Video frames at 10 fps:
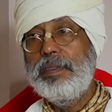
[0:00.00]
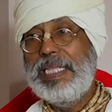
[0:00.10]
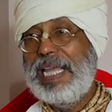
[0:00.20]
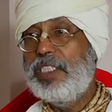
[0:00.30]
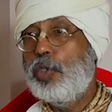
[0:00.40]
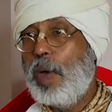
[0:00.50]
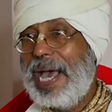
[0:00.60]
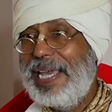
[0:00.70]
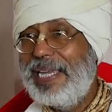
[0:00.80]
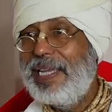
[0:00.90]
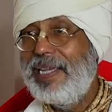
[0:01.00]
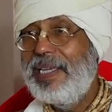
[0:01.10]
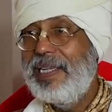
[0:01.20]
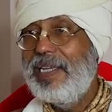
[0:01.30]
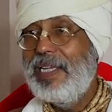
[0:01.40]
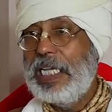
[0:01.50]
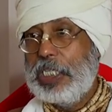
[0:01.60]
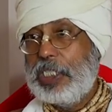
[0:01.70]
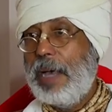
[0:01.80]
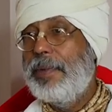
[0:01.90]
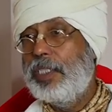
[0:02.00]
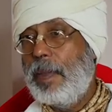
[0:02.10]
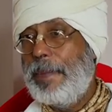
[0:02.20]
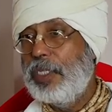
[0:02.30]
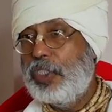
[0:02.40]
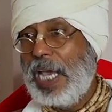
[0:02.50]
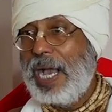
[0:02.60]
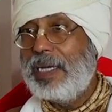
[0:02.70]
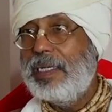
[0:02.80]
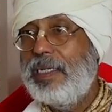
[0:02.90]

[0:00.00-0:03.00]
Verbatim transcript: That is why a Samanta Panchak,